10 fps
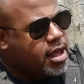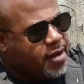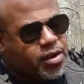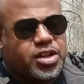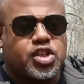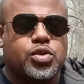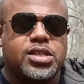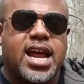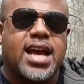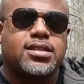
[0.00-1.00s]
if you're just
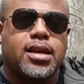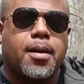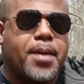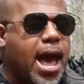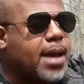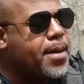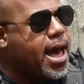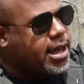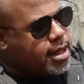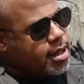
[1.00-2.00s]
using it as like a backpack.